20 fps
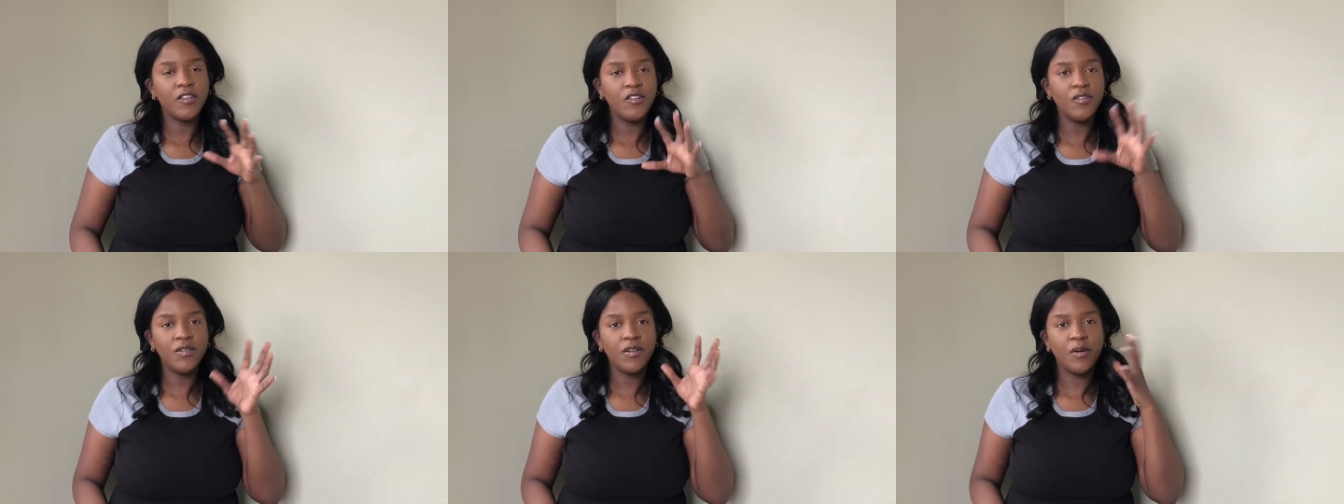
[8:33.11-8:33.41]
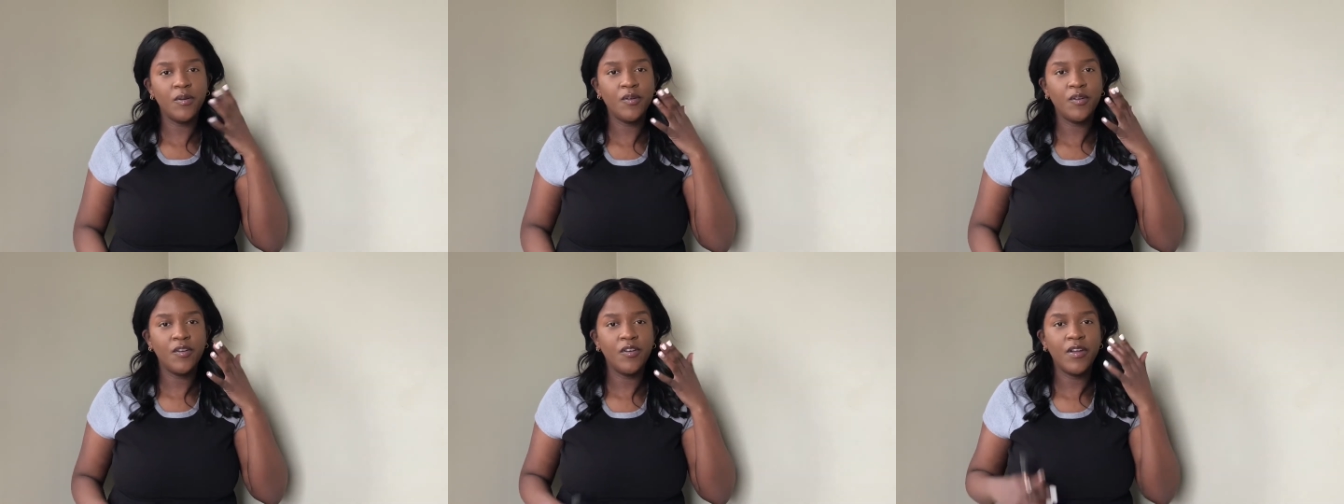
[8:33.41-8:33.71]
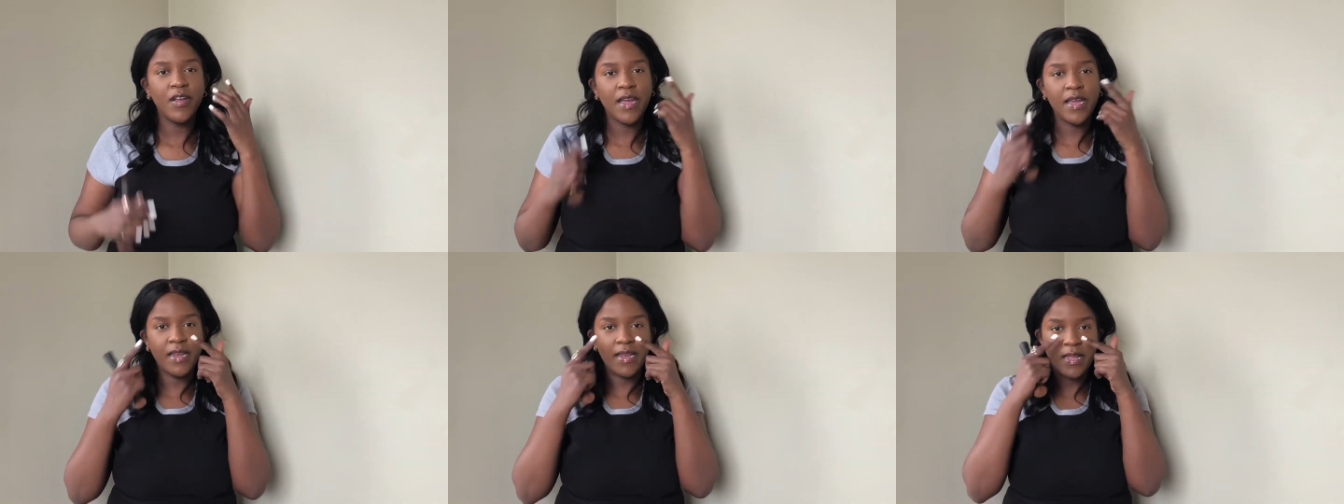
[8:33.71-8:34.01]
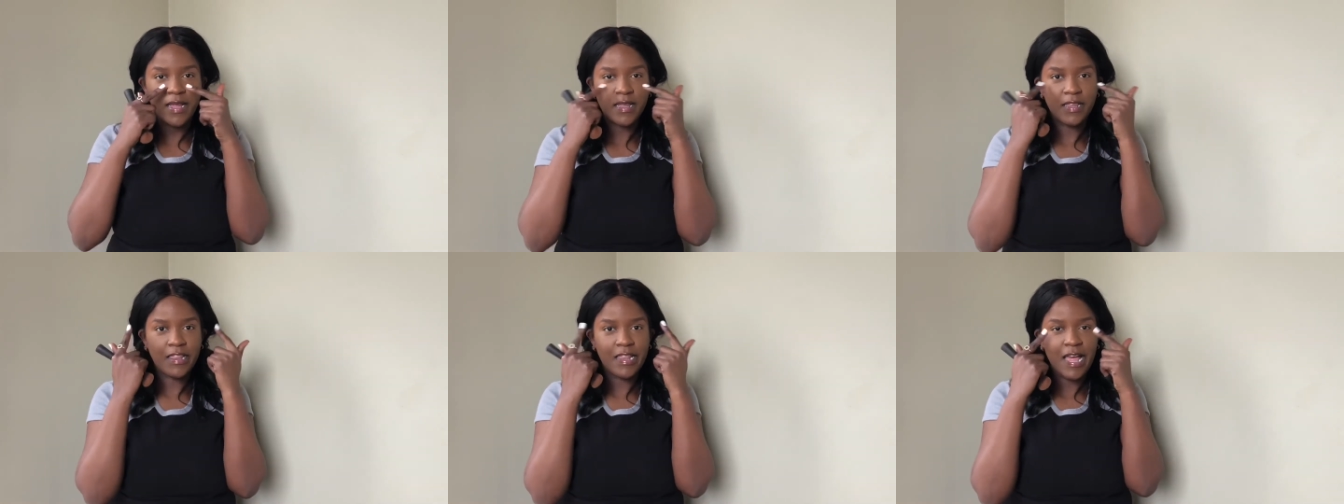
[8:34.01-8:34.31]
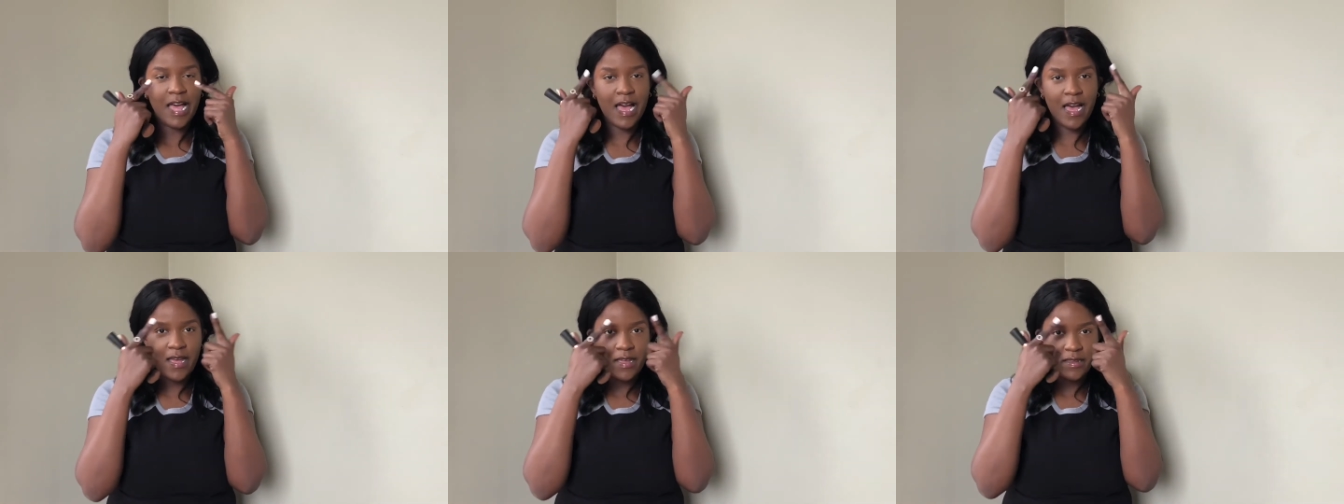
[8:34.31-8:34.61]
you know, creating
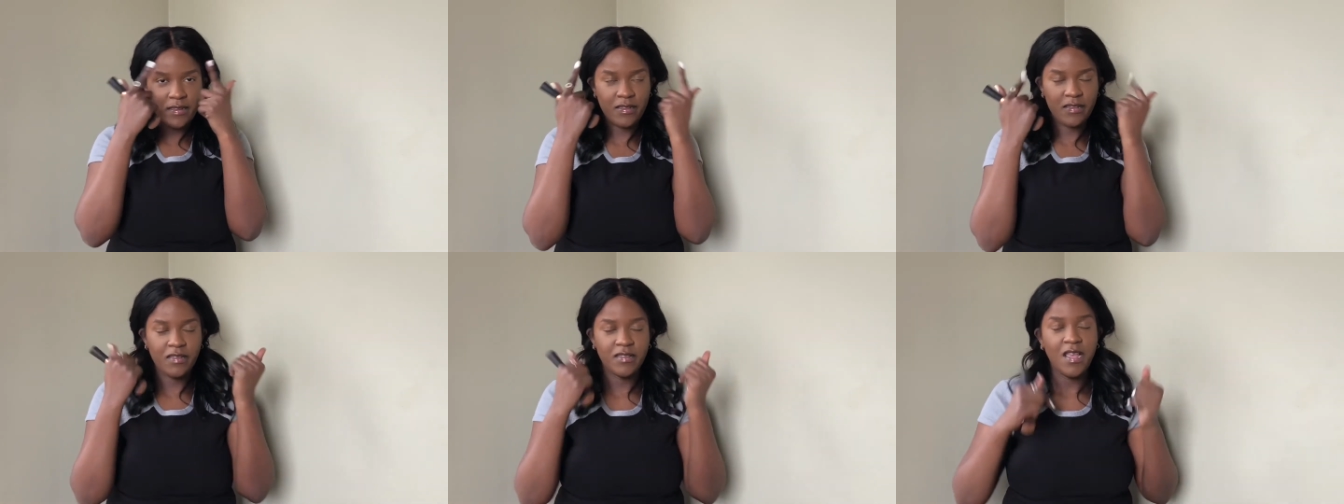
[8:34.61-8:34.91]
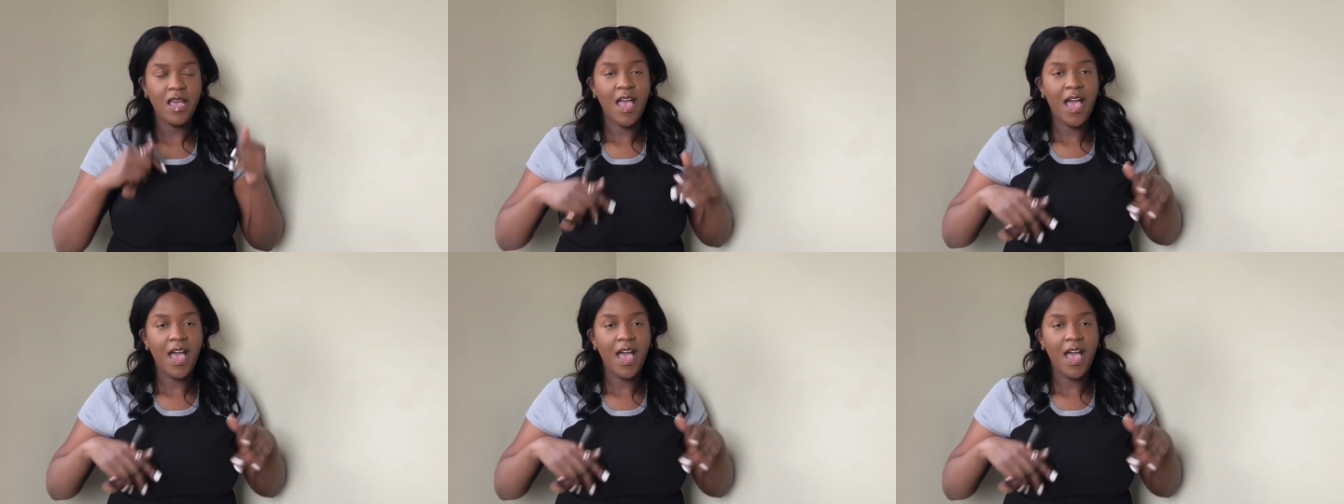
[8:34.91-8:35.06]
lines.